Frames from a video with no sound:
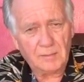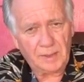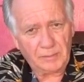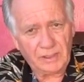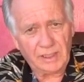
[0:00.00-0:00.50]

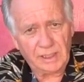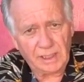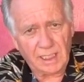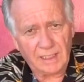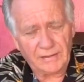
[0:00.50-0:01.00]
People in the
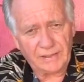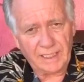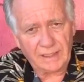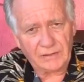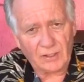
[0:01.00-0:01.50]
United
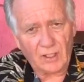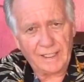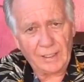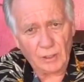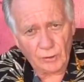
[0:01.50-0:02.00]
States are
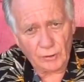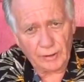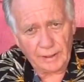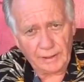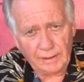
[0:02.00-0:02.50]
in a
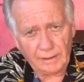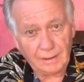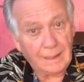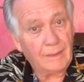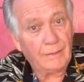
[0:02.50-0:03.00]
hurry
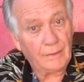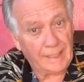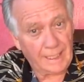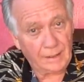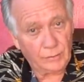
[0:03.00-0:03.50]
and
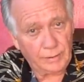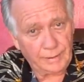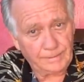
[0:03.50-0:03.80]
they're angry.